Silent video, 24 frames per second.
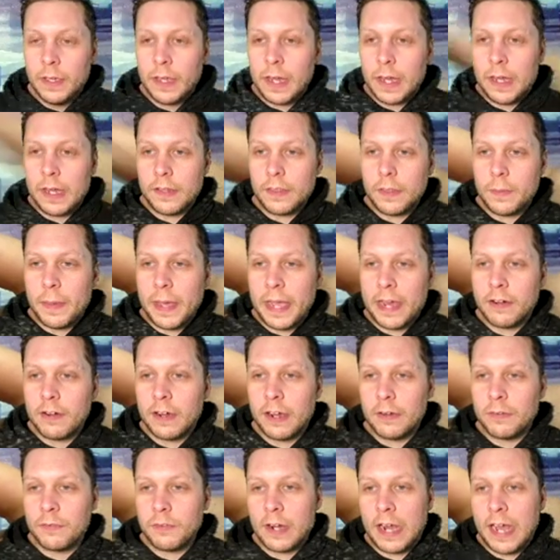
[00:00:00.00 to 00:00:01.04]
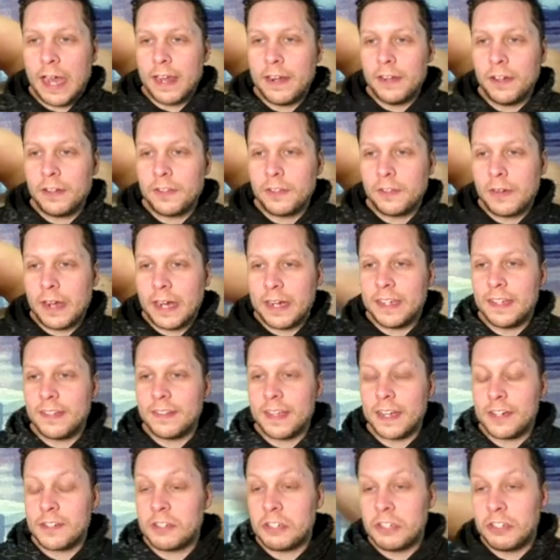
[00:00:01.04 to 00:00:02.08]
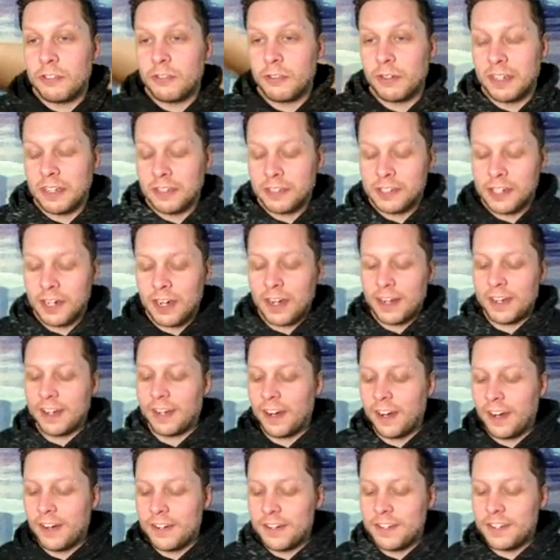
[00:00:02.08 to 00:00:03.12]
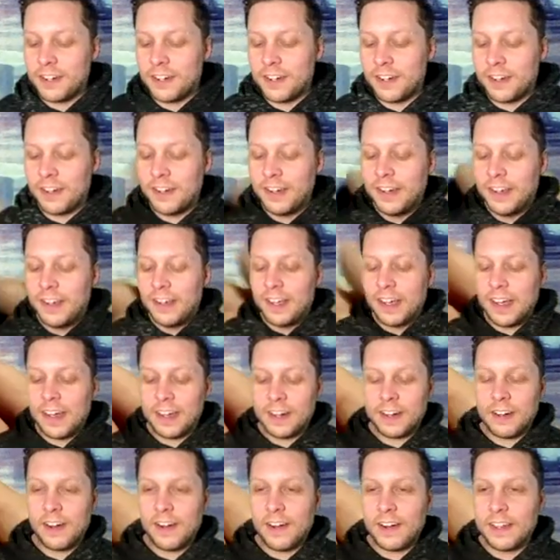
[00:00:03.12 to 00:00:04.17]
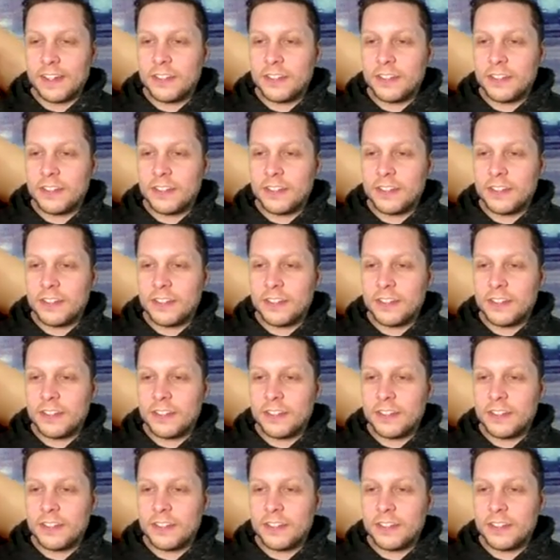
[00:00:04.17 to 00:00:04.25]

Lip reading: The background for adult Arachne is actually Drill Shot and Archer card.